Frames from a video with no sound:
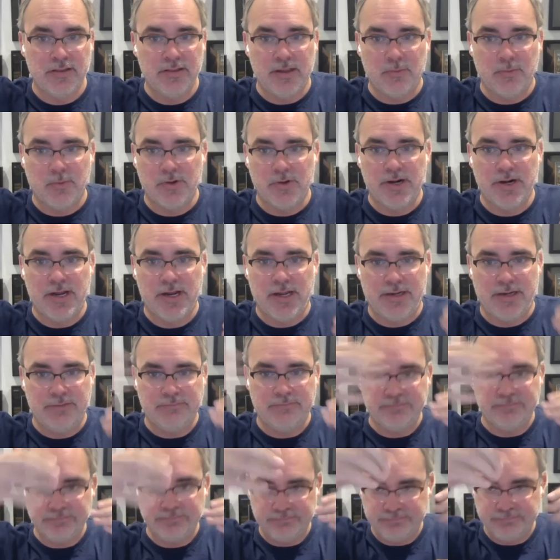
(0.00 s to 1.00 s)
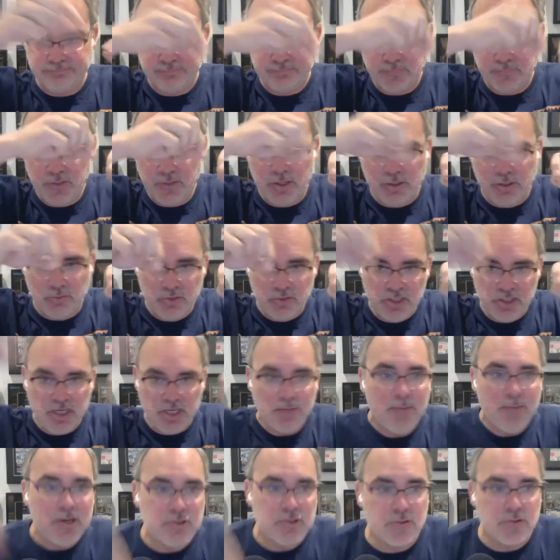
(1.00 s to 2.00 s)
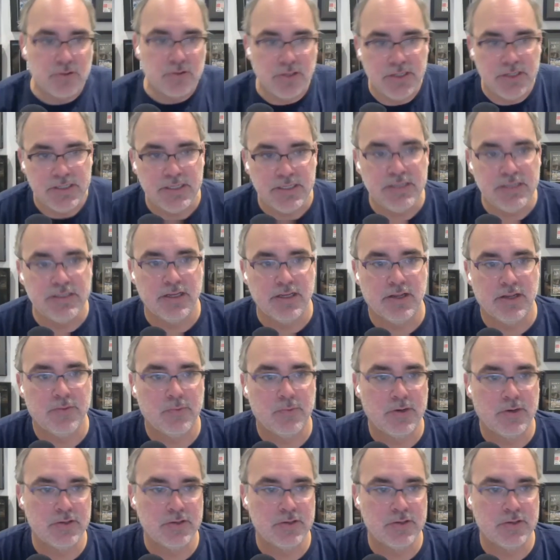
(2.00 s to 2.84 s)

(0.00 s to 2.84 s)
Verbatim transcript: that were not, you know, geometrically detailed.